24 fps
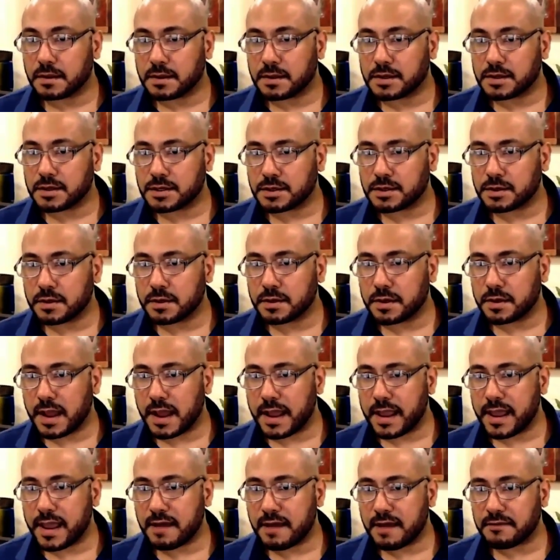Should
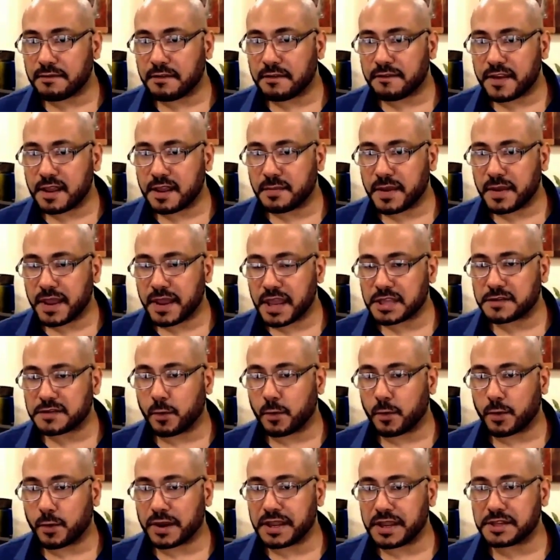I have a fan page
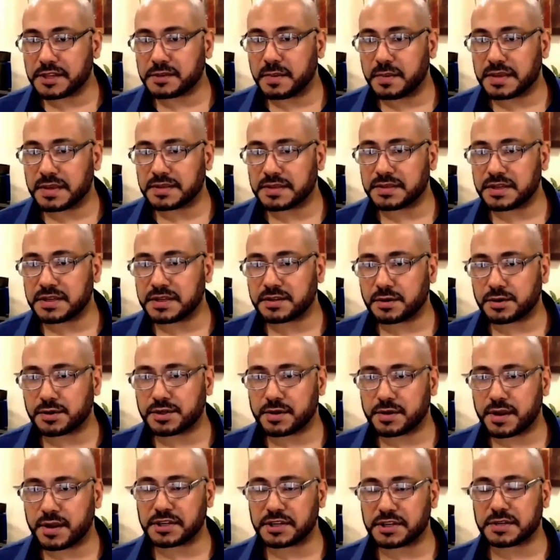for each business, or
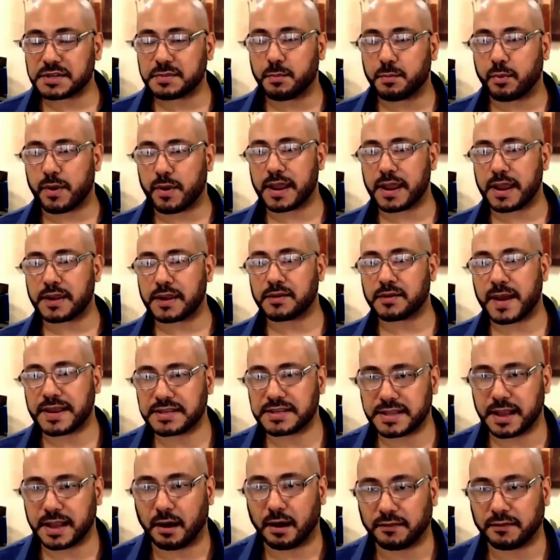should I just brand
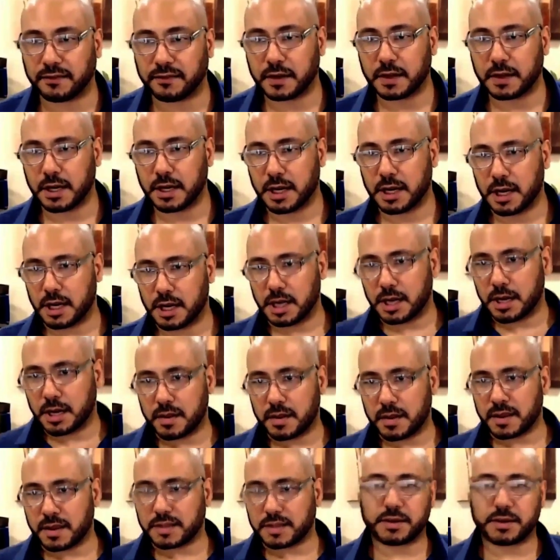myself?
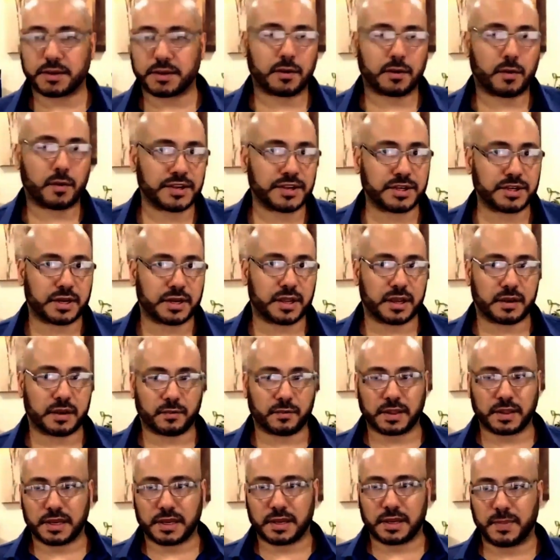That's a good question, and it
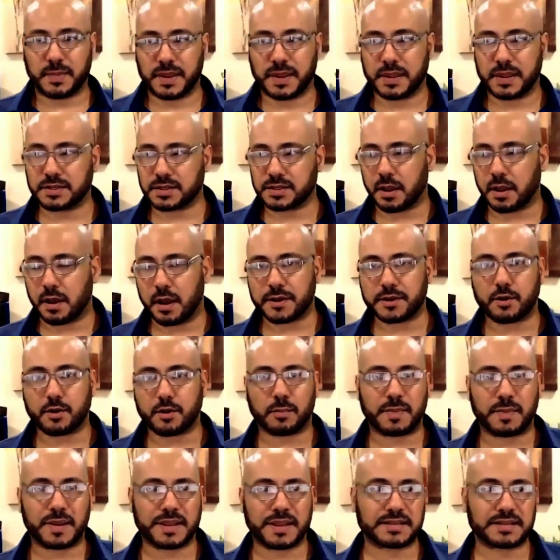really depends on your
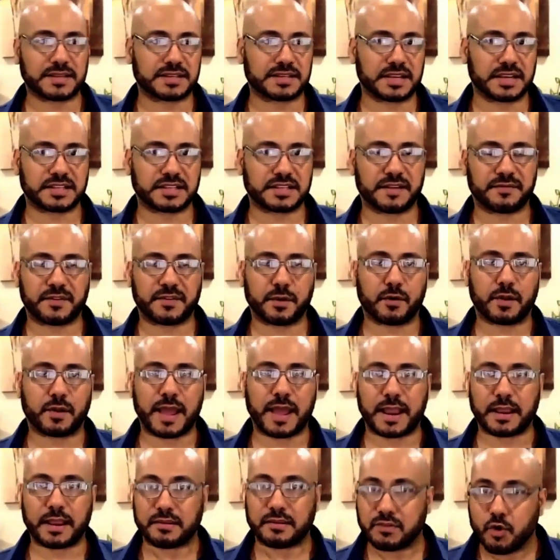businesses. If there
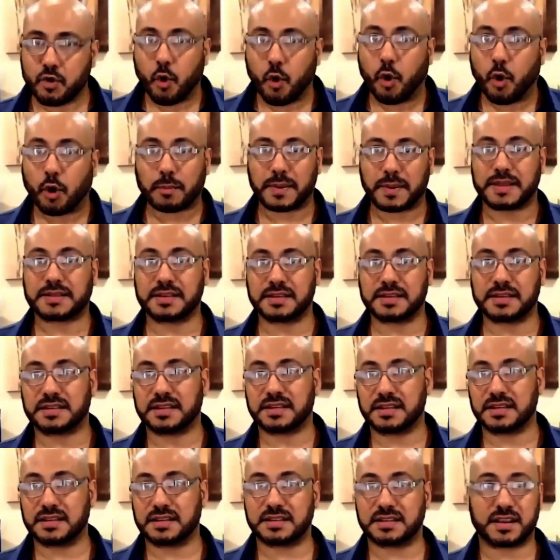are your
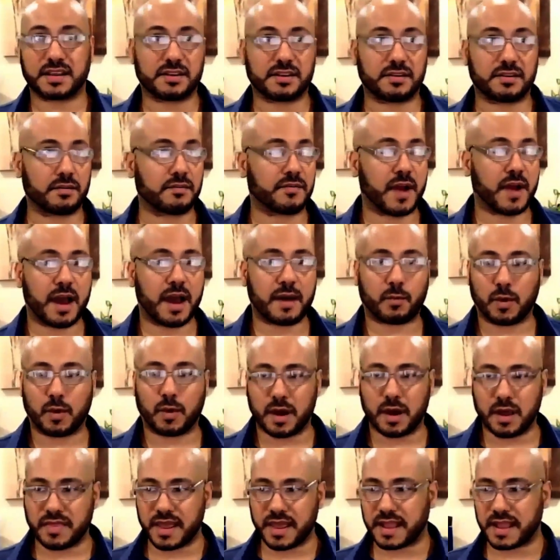businesses and you've got
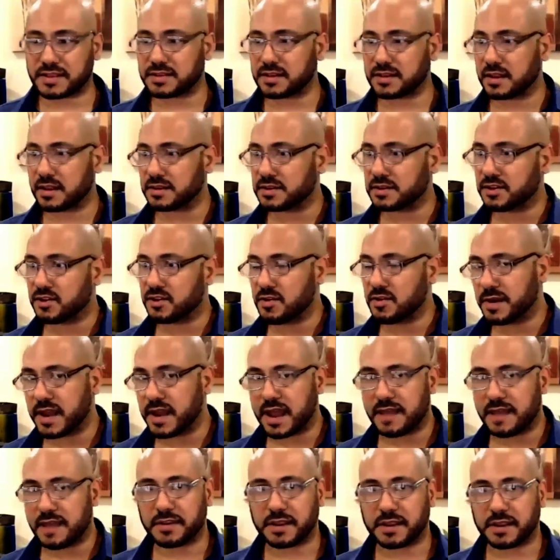one that's on scuba
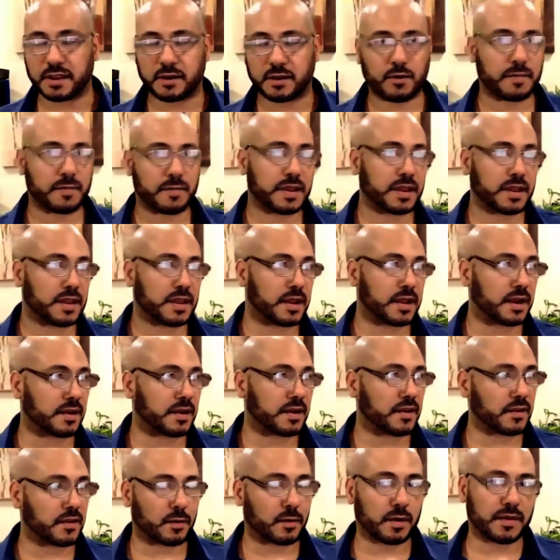diving equipment and
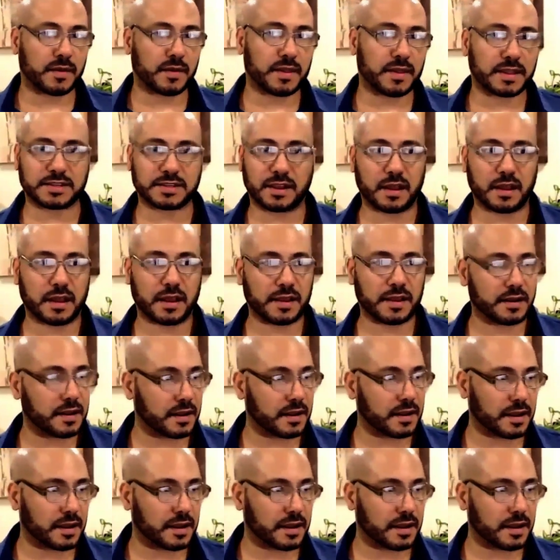another one that's on,